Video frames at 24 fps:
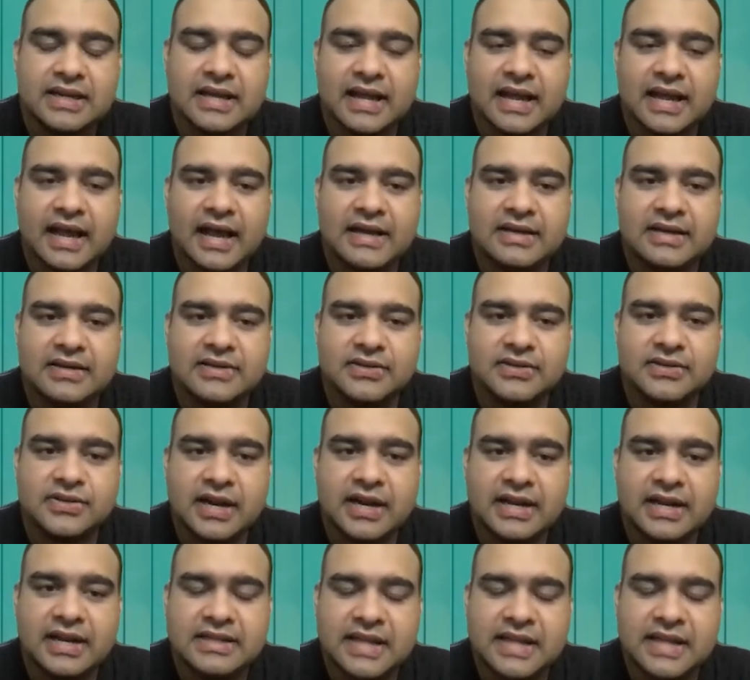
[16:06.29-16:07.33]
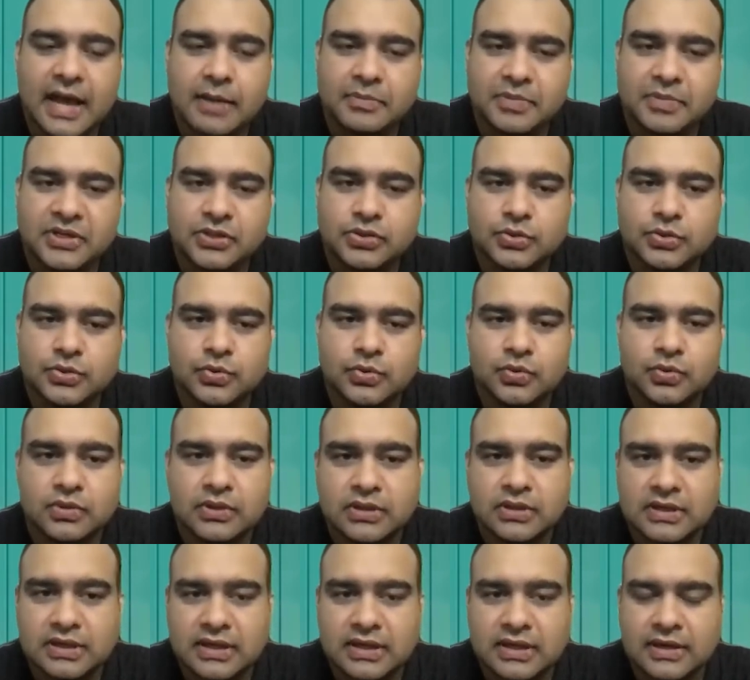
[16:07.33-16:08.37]
and really tap into
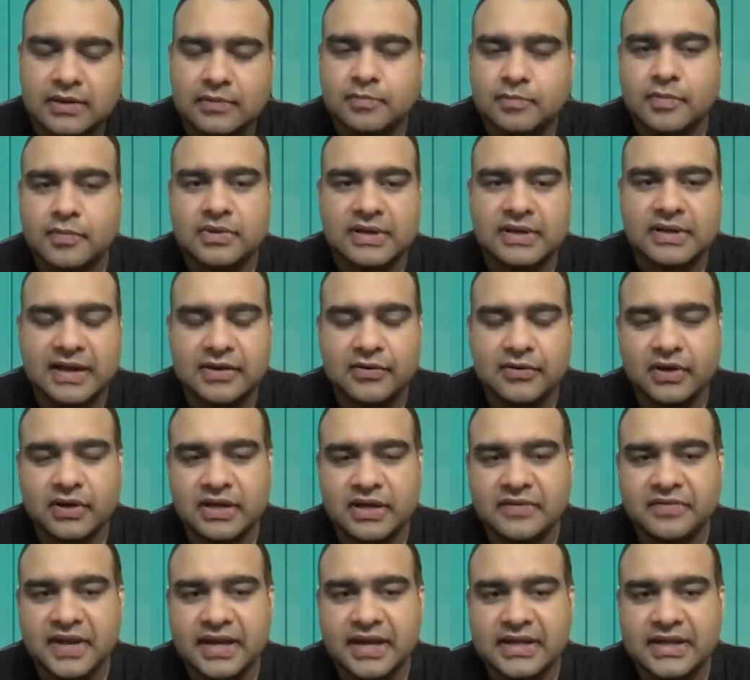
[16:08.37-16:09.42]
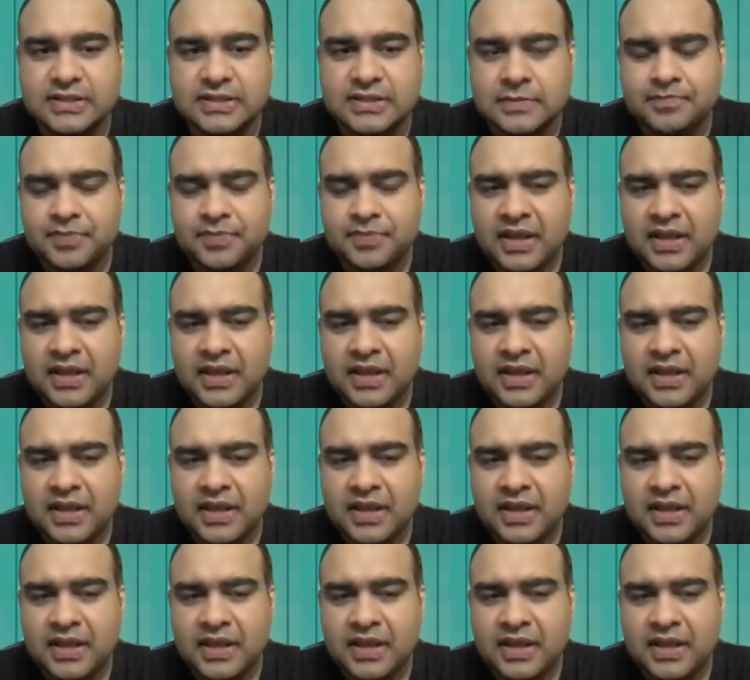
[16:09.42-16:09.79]
network effects.